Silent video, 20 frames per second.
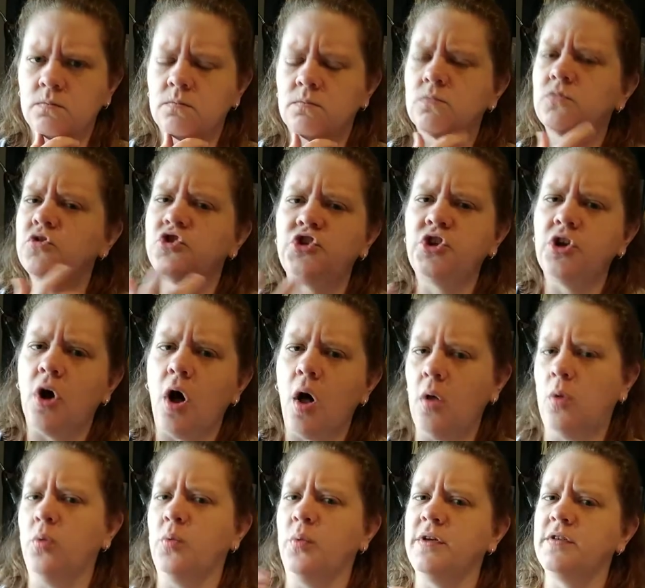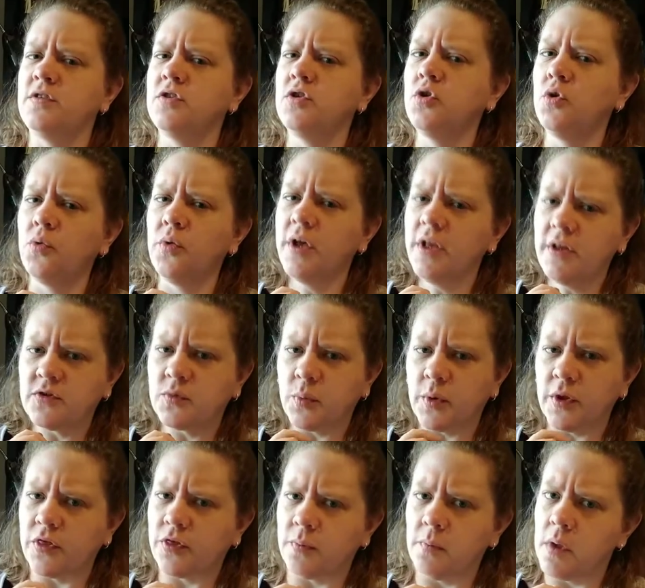She always agrees
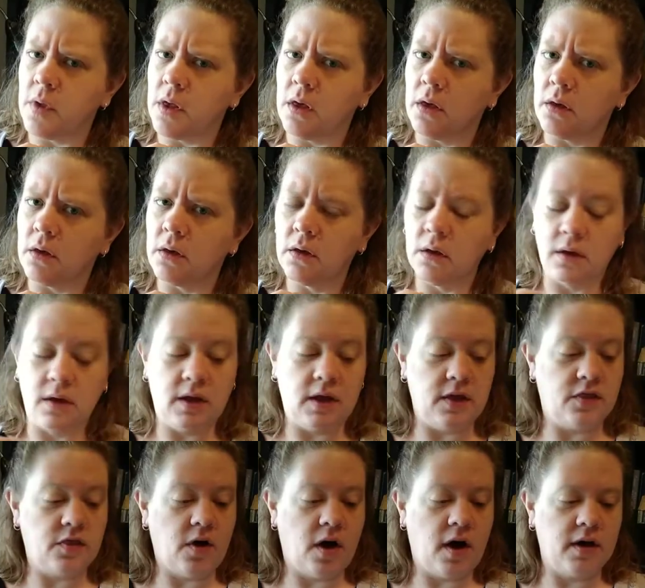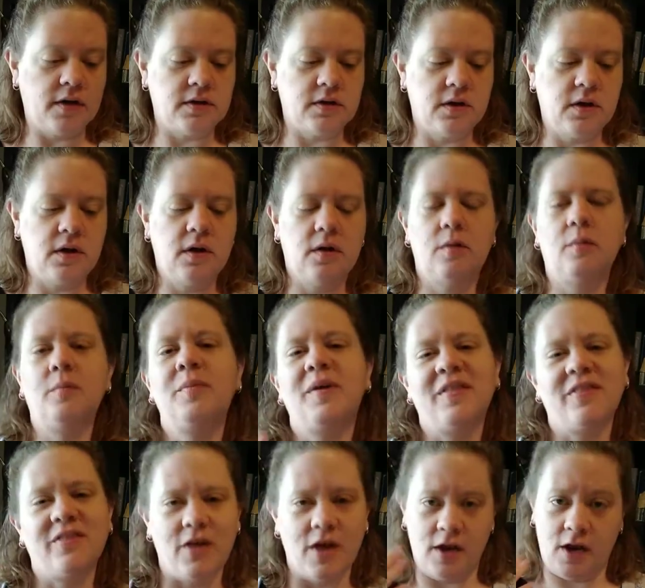with me, he thought,
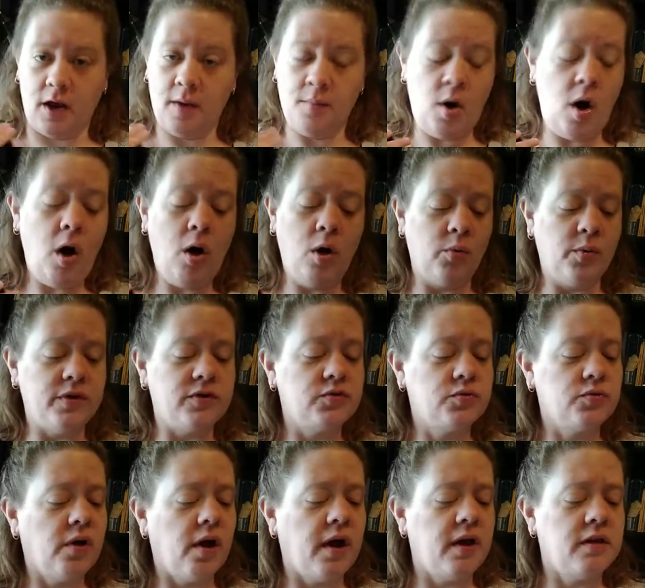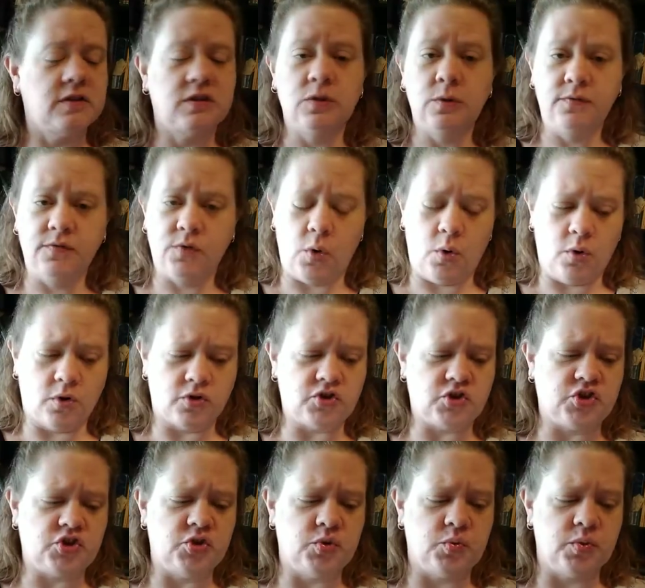but then I'm always right, so of course
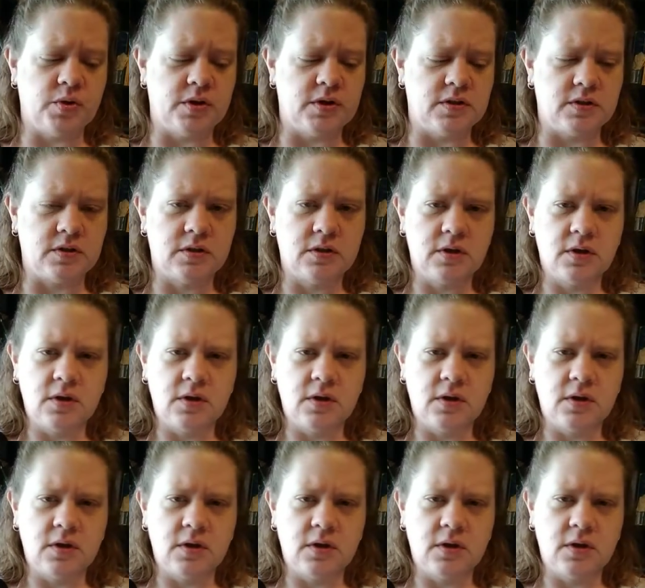she would.